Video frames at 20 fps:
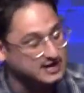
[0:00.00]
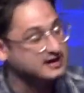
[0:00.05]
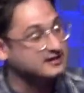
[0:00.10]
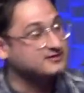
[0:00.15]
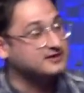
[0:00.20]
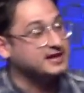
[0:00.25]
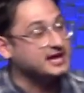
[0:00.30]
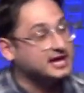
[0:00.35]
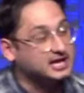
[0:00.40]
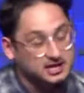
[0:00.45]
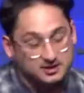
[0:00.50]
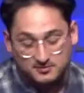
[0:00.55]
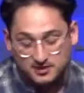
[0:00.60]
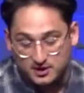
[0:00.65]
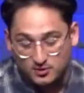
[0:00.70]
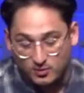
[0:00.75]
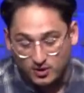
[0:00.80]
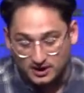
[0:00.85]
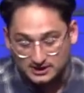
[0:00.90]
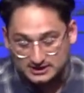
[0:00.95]
The enemy
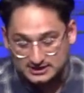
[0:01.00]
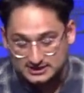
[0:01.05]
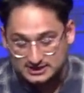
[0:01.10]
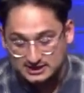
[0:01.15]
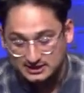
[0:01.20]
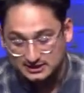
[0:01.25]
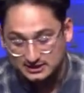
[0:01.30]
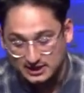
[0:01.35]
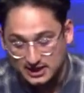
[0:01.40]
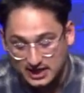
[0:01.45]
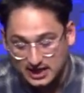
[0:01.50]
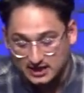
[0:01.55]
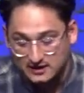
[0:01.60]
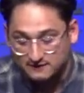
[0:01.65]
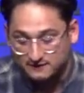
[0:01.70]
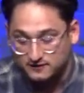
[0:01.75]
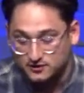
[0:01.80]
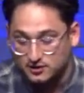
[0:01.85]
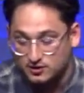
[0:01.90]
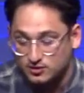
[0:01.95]
wants to leave
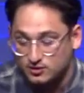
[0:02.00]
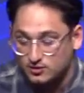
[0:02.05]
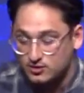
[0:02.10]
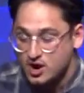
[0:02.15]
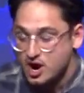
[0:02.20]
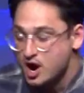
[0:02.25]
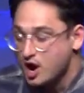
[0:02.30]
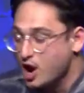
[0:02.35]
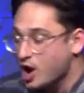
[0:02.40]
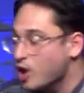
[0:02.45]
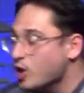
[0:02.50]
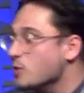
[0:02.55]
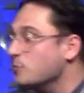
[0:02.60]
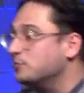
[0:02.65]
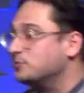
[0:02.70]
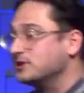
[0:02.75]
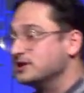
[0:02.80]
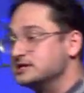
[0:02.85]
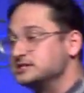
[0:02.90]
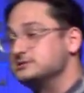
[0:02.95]
you
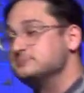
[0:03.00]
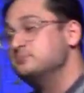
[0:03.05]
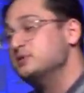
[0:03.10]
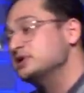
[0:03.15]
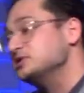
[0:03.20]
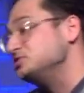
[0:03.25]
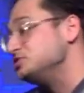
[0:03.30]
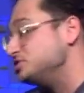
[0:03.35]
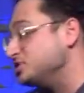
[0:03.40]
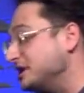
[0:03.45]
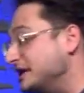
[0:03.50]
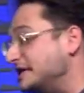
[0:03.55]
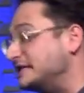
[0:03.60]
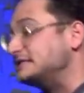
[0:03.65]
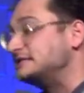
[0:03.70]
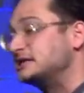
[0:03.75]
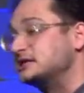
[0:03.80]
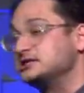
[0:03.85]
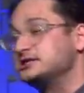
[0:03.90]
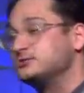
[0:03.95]
hopeless, but
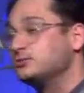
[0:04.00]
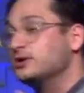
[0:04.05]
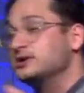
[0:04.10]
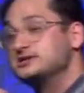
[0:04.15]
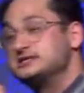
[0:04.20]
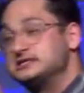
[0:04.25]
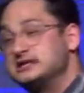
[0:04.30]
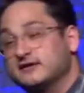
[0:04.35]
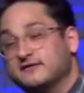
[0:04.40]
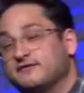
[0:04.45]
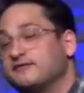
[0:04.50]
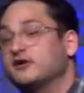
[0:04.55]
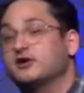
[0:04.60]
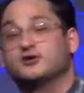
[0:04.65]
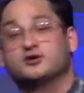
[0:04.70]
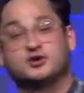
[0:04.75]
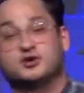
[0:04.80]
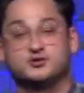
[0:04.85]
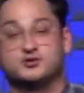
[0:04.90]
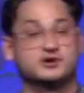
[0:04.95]
Jesus wants to fill you